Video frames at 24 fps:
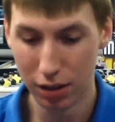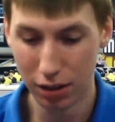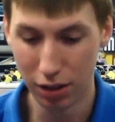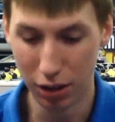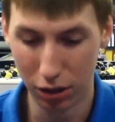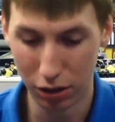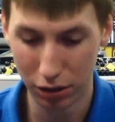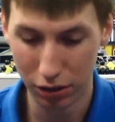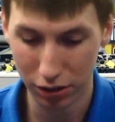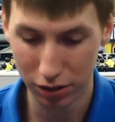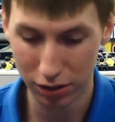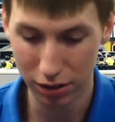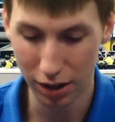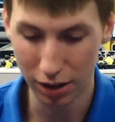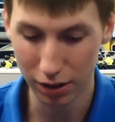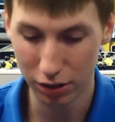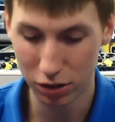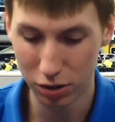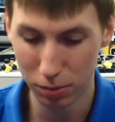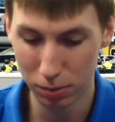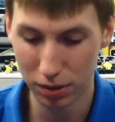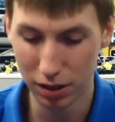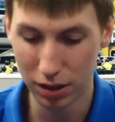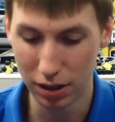you know, there's
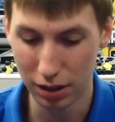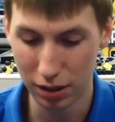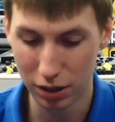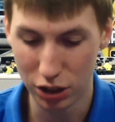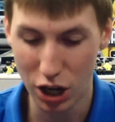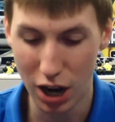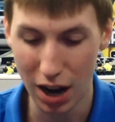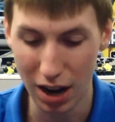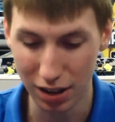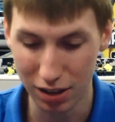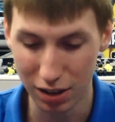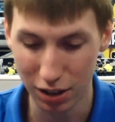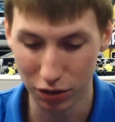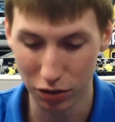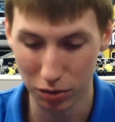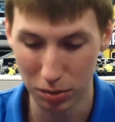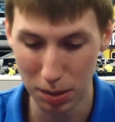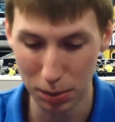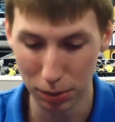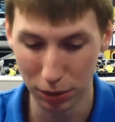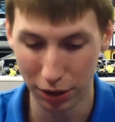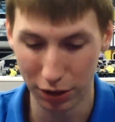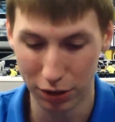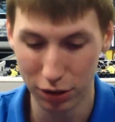not too many chances for
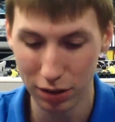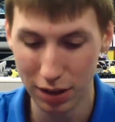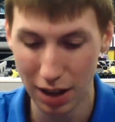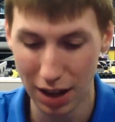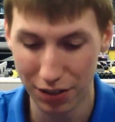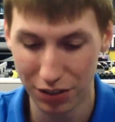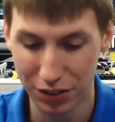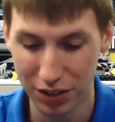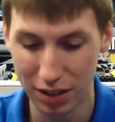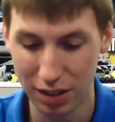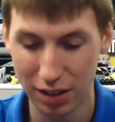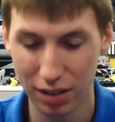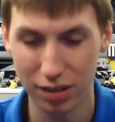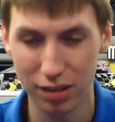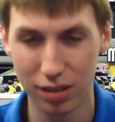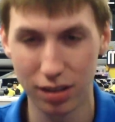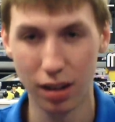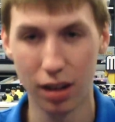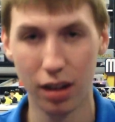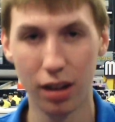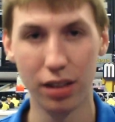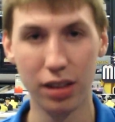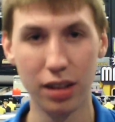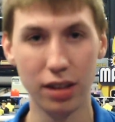people to do that
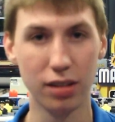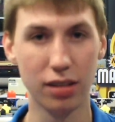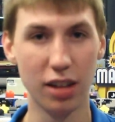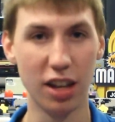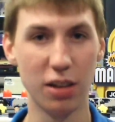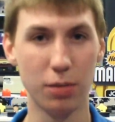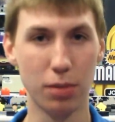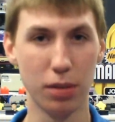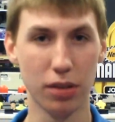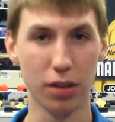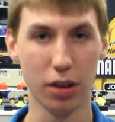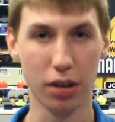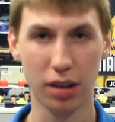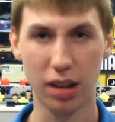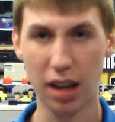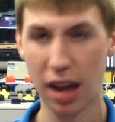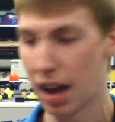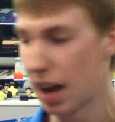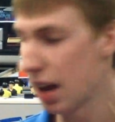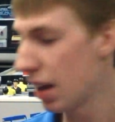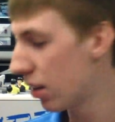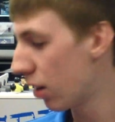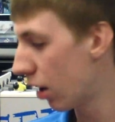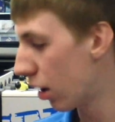these days, because
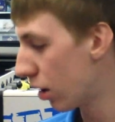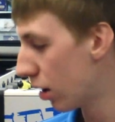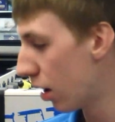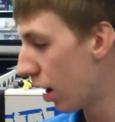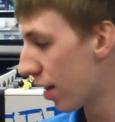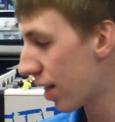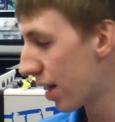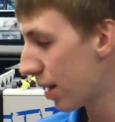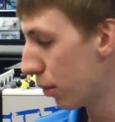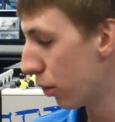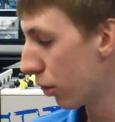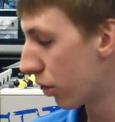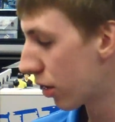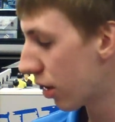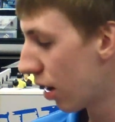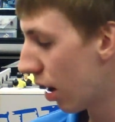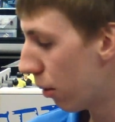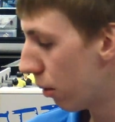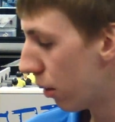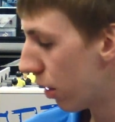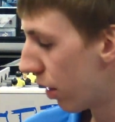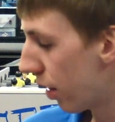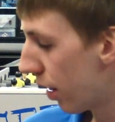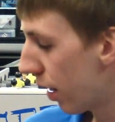arcades are not the most
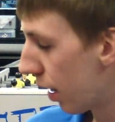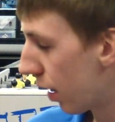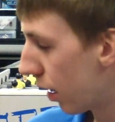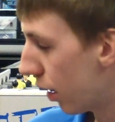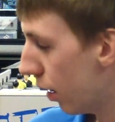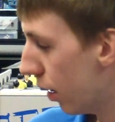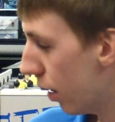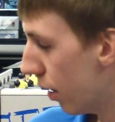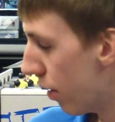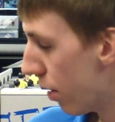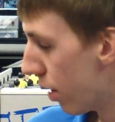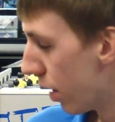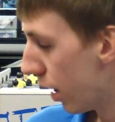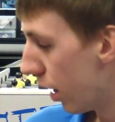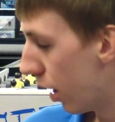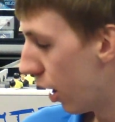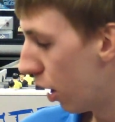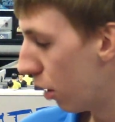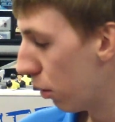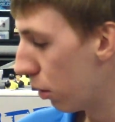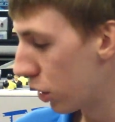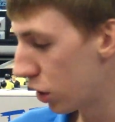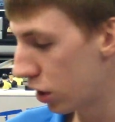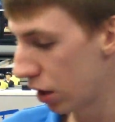common thing,
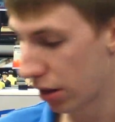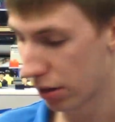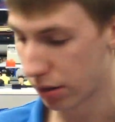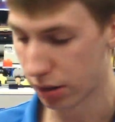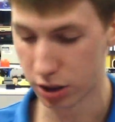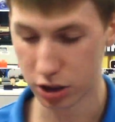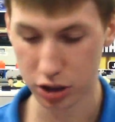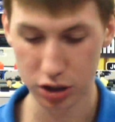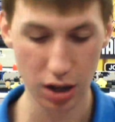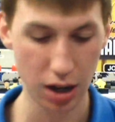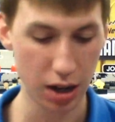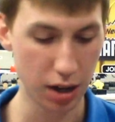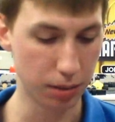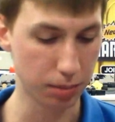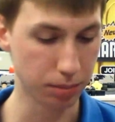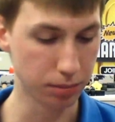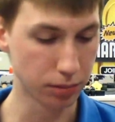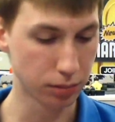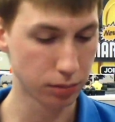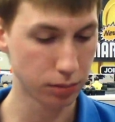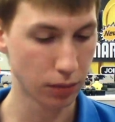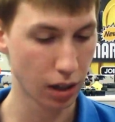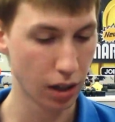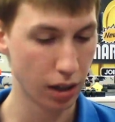which is a shame.
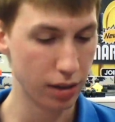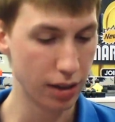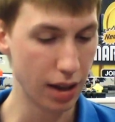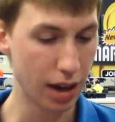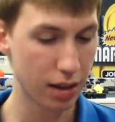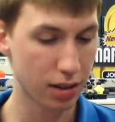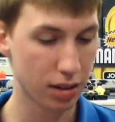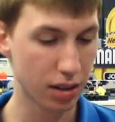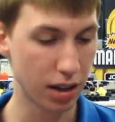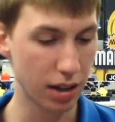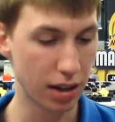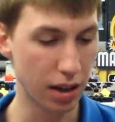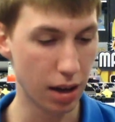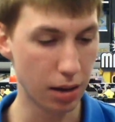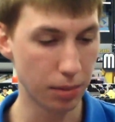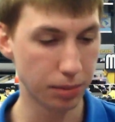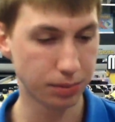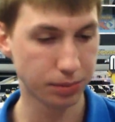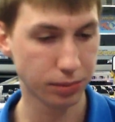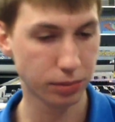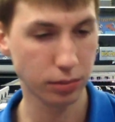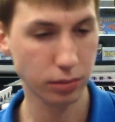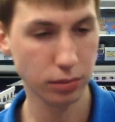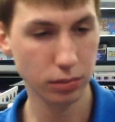Next thing
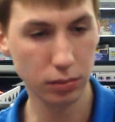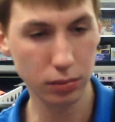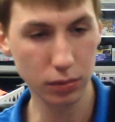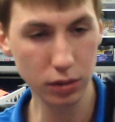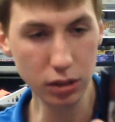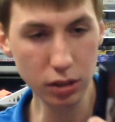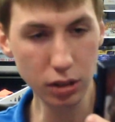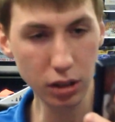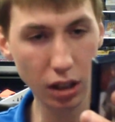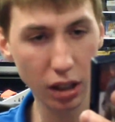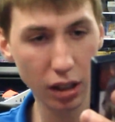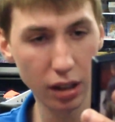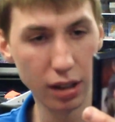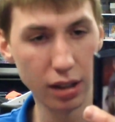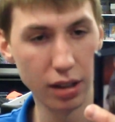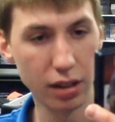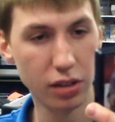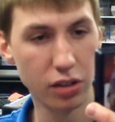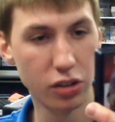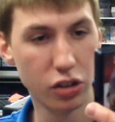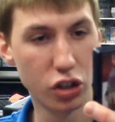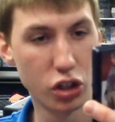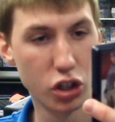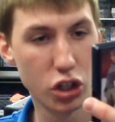up
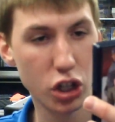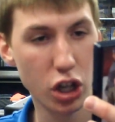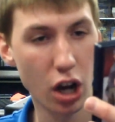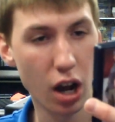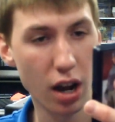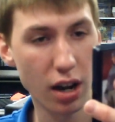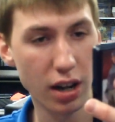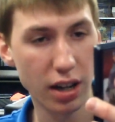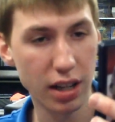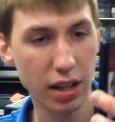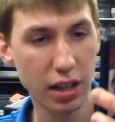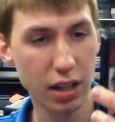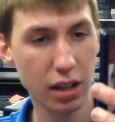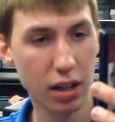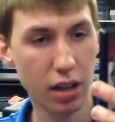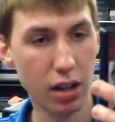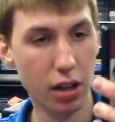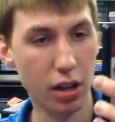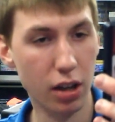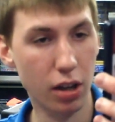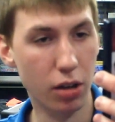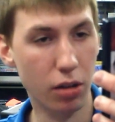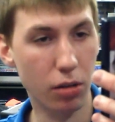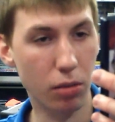is Johnny
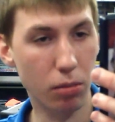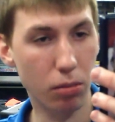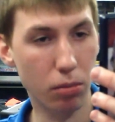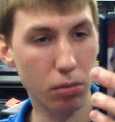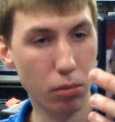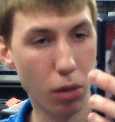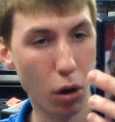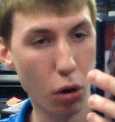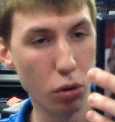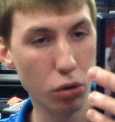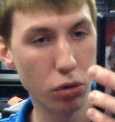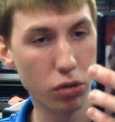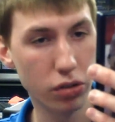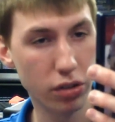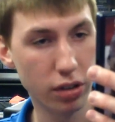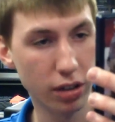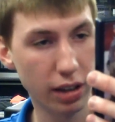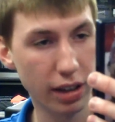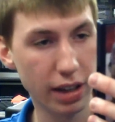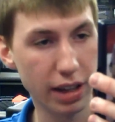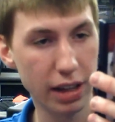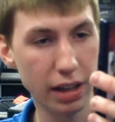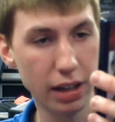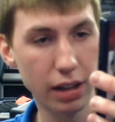
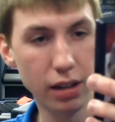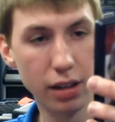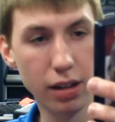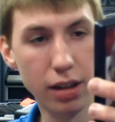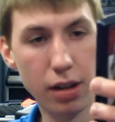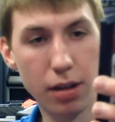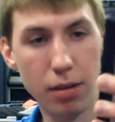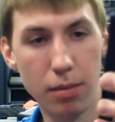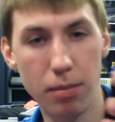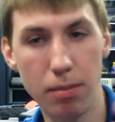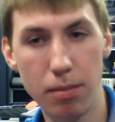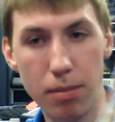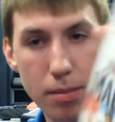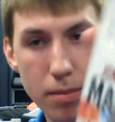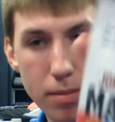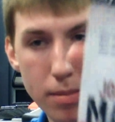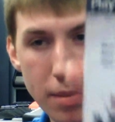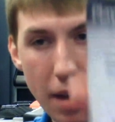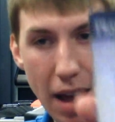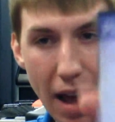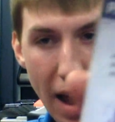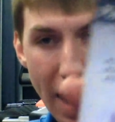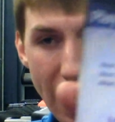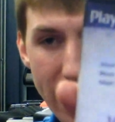Mosley
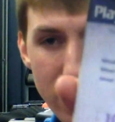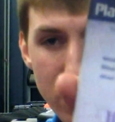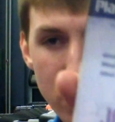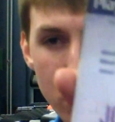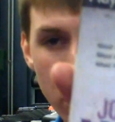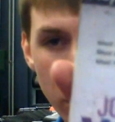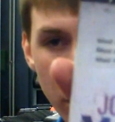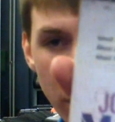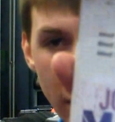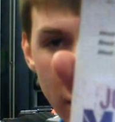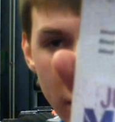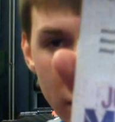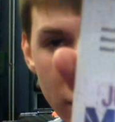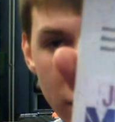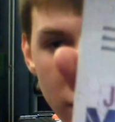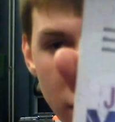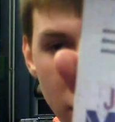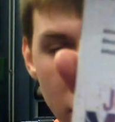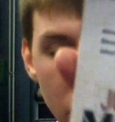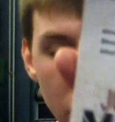Mad Tricks.